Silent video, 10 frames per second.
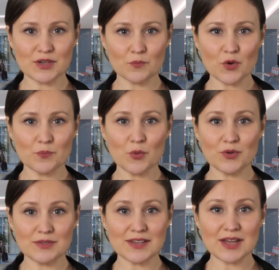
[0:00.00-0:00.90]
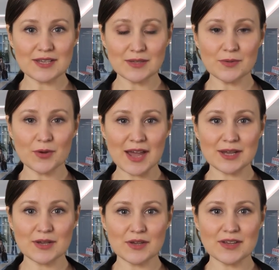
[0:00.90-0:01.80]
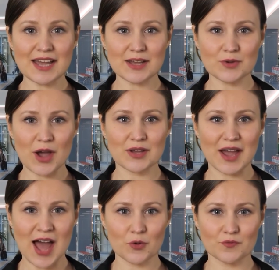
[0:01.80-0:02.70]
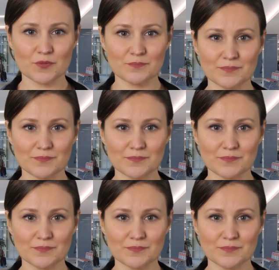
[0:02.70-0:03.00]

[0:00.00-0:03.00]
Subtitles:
on more important things, like getting back to health.